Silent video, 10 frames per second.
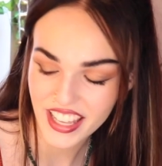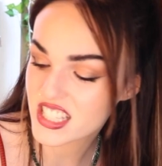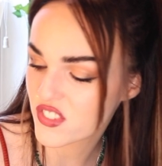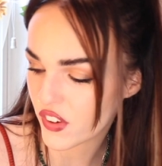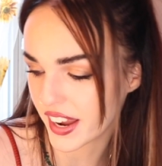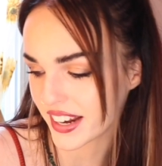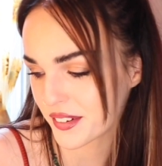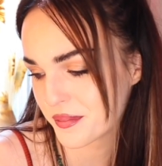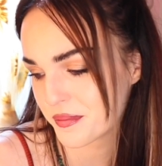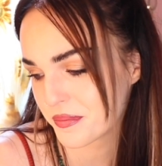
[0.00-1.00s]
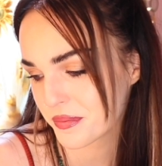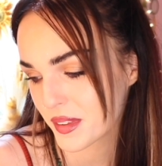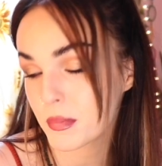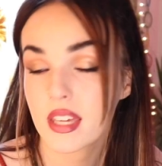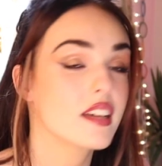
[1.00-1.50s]
It's fine.
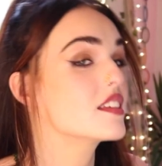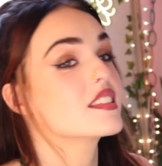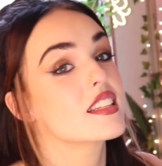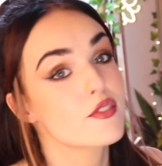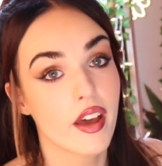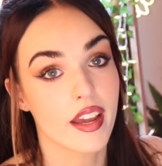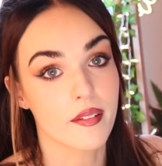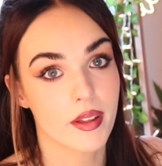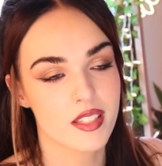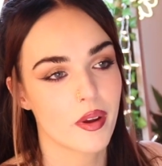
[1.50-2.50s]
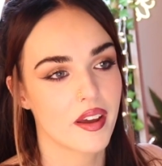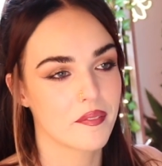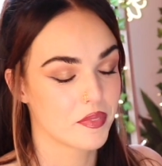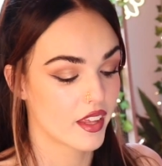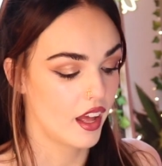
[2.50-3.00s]
Because it's fine, that's why.
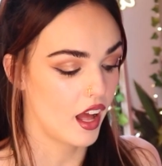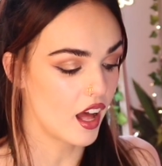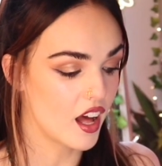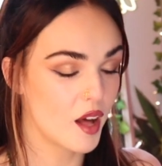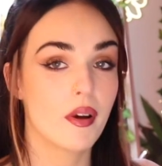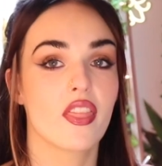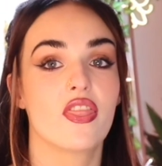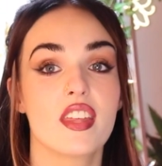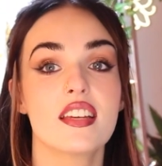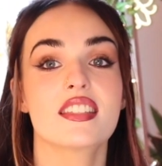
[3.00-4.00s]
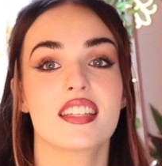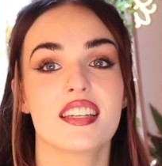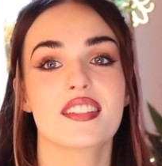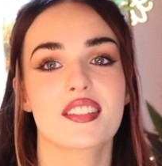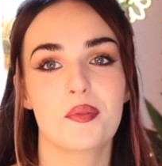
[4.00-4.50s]
This
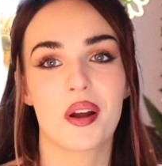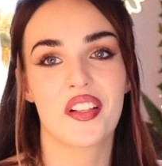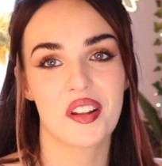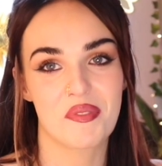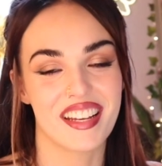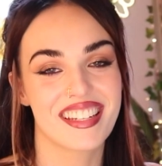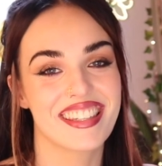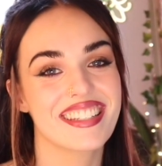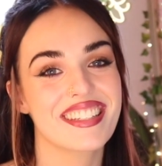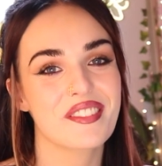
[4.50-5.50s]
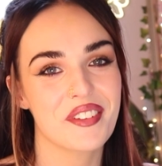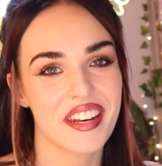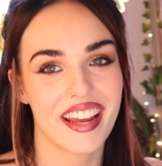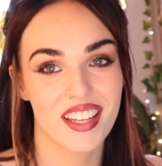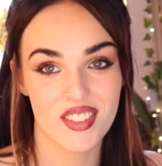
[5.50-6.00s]
is, you probably already peeked, this is one
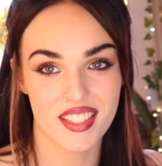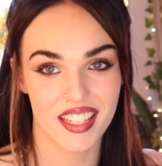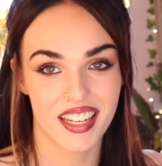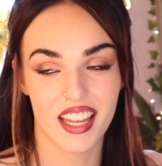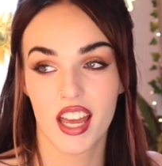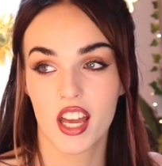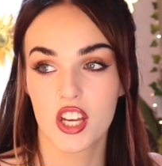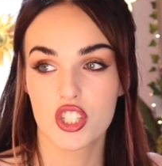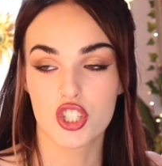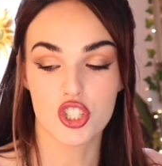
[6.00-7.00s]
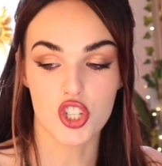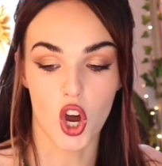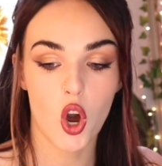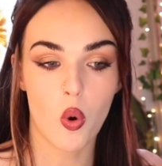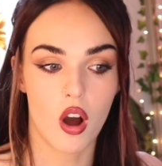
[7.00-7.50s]
I have seen
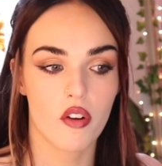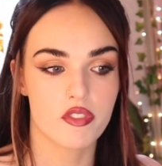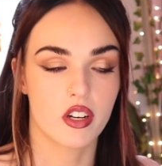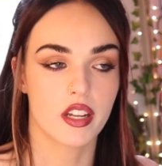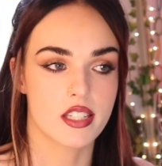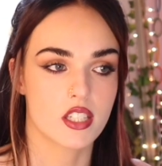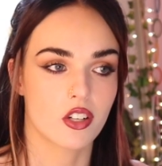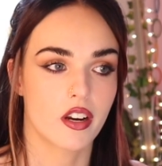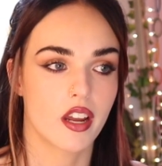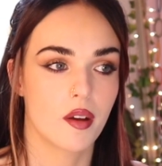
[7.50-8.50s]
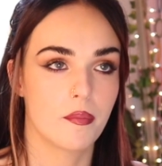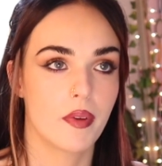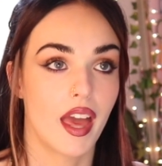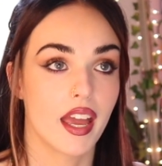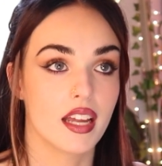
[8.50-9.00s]
so often on Instagram
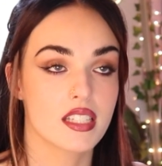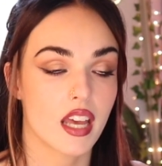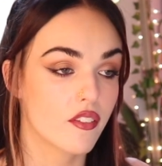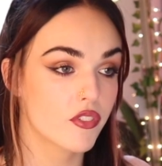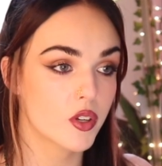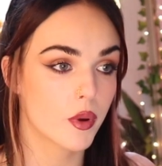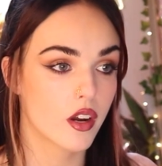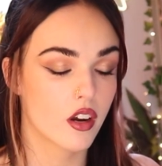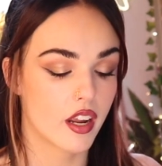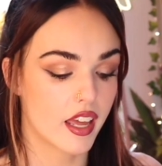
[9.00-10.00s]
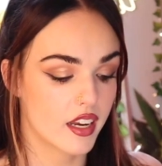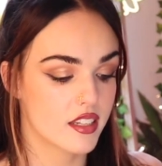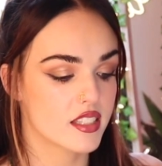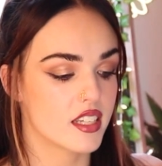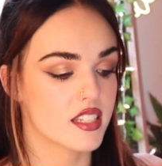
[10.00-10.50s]
and everywhere, and it
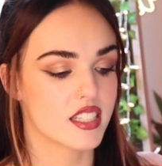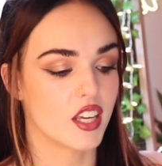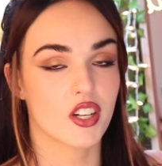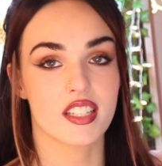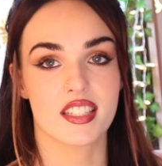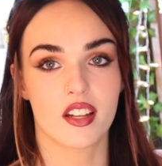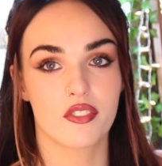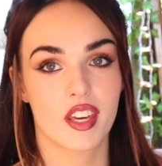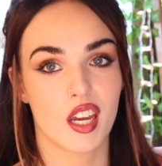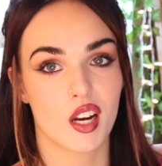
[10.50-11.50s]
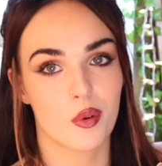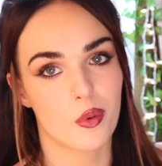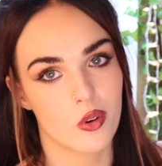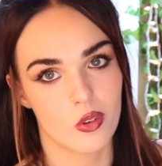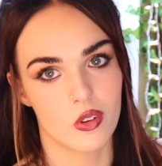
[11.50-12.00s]
is the Sacred Self-Care
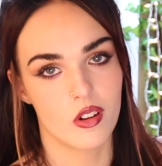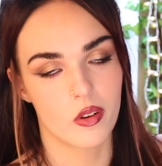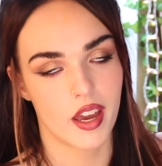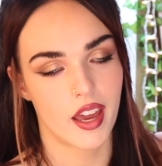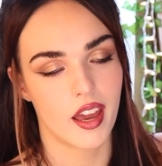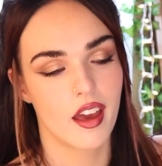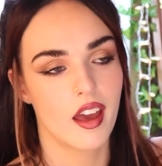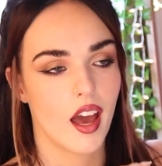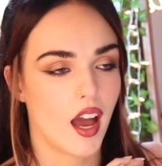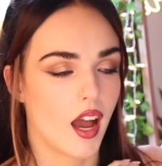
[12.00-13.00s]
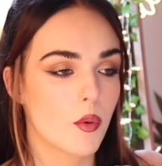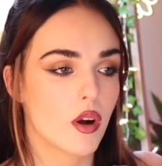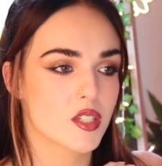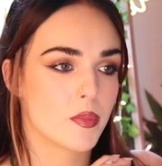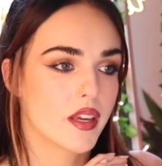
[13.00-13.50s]
Oracle, okay? I
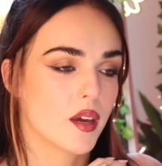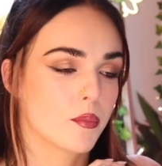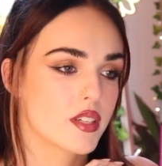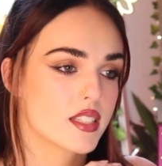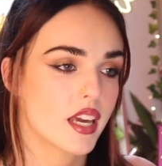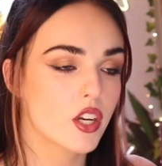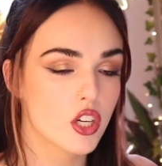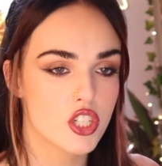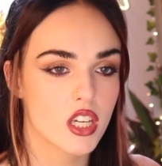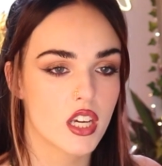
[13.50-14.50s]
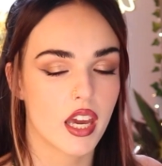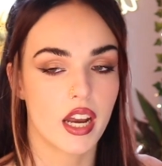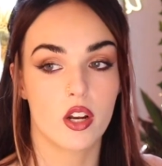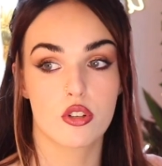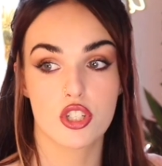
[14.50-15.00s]
watch Big Empress Energy, and
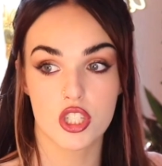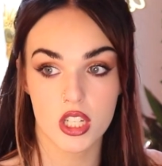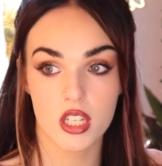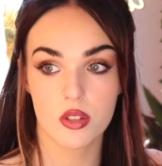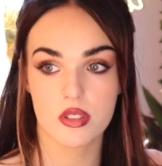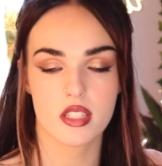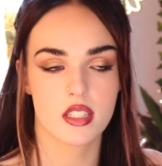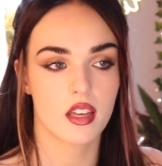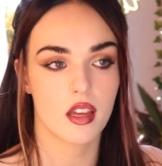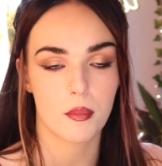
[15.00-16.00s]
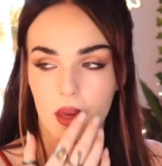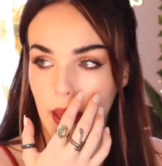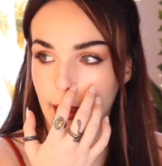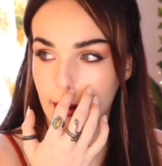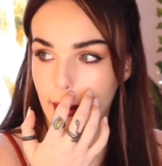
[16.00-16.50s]
I know she uses them,
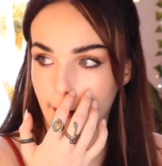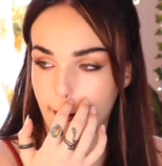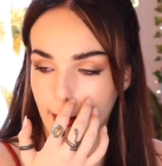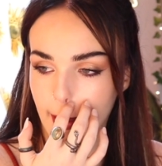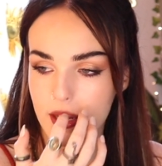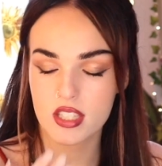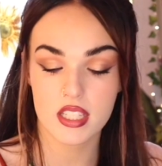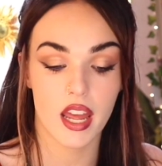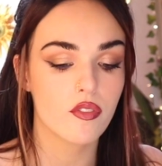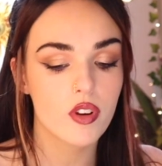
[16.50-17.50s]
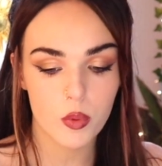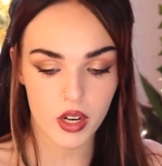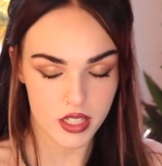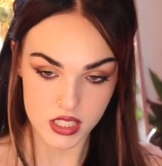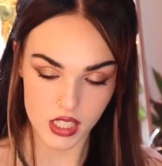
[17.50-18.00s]
and I just, everywhere
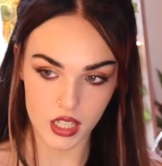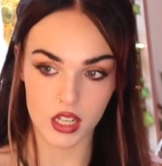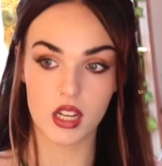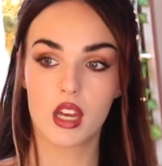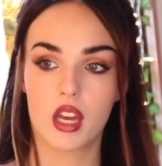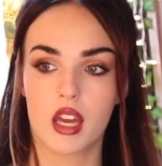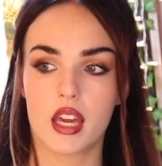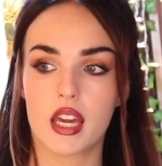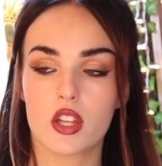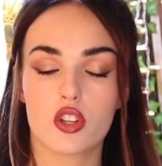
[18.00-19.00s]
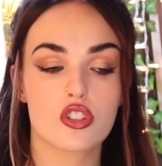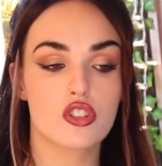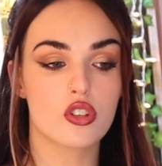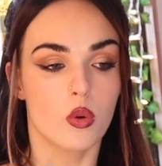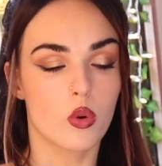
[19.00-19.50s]
I see it, it looks
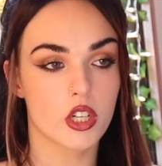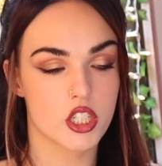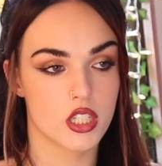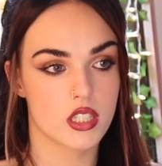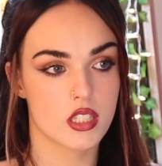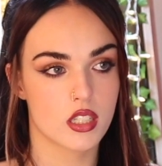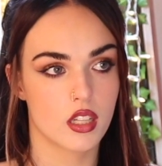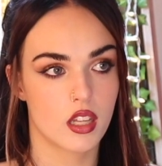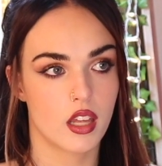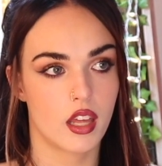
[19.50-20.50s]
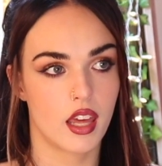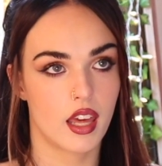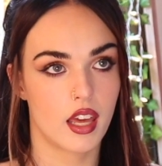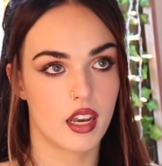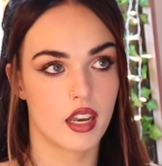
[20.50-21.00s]
so gorgeous,
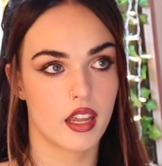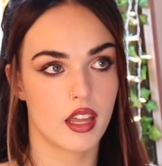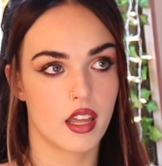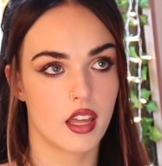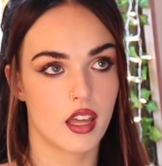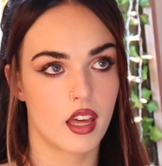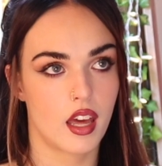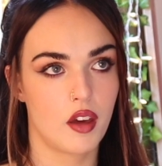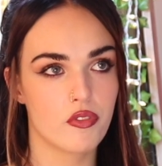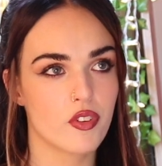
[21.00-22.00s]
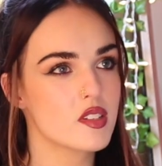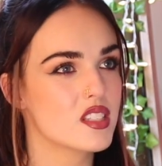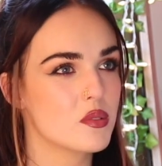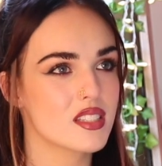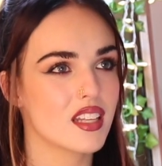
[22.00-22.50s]
and at first
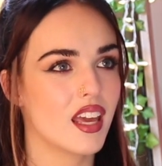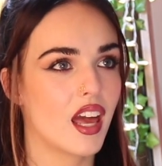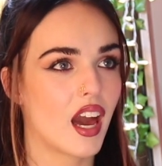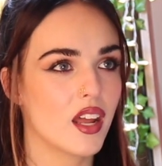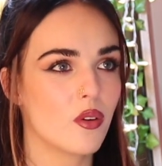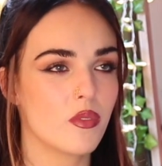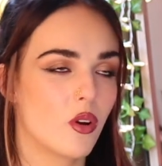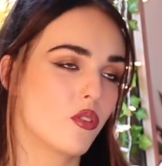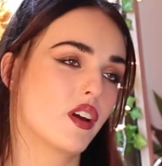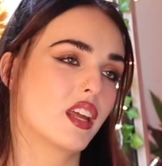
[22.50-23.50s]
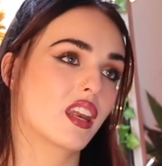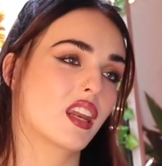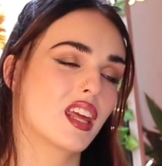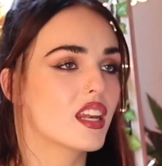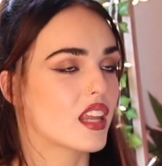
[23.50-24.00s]
I was like, I don't know if I
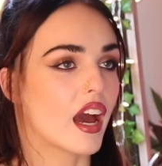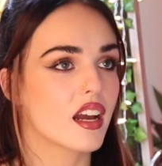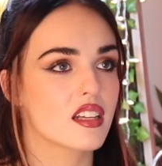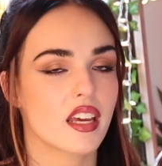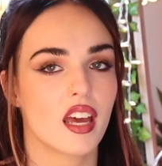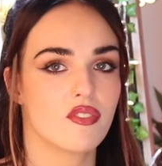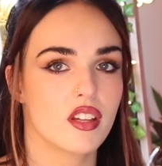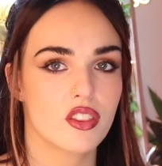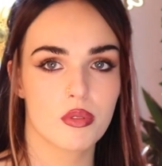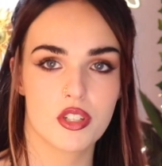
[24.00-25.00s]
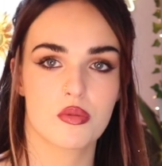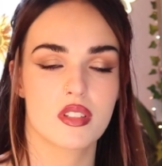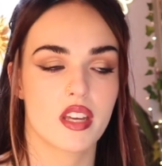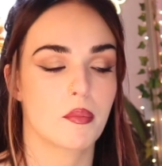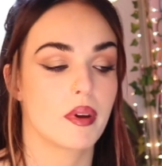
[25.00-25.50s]
need that, because I have, like, the Ritual
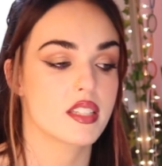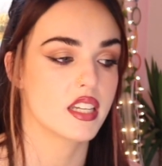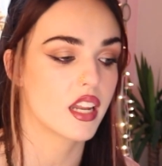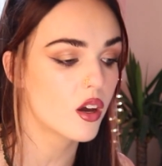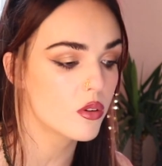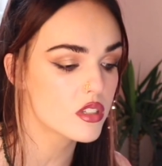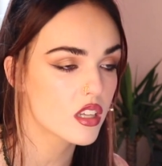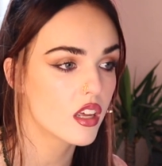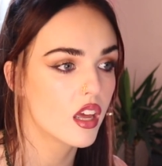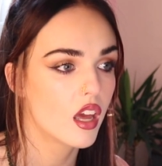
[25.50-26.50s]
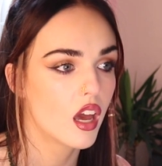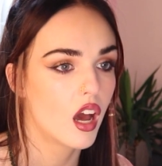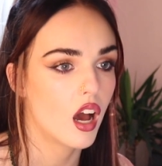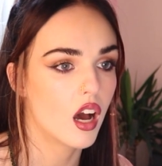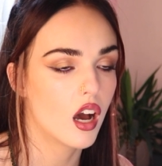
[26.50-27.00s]
deck by Zen Out,
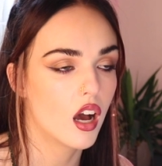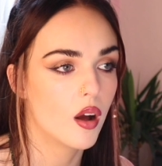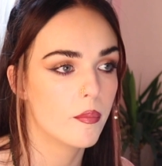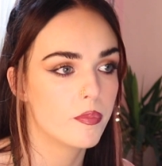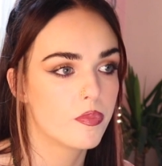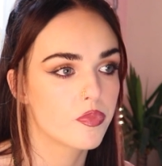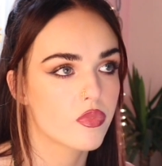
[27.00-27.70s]
and